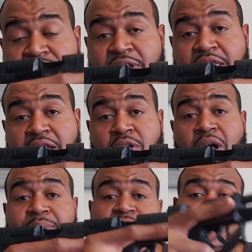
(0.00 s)
video,
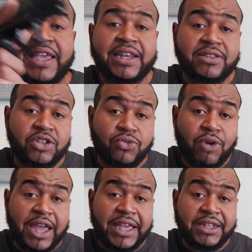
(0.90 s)
I'm taking it to the
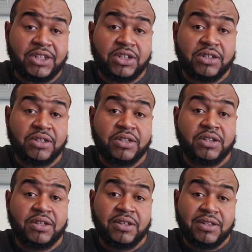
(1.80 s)
range
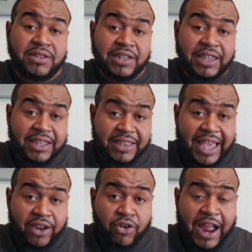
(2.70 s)
to get
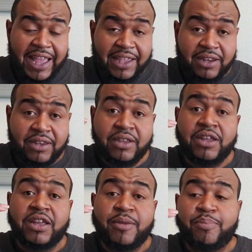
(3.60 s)
that cracking
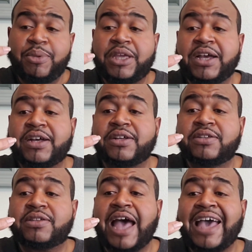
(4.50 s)

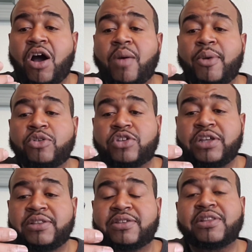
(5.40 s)
because I almost
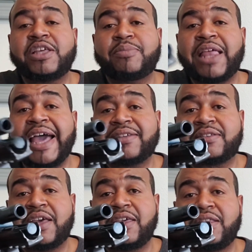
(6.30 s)
couldn't sleep last
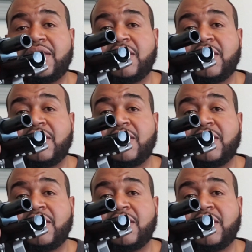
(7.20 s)
night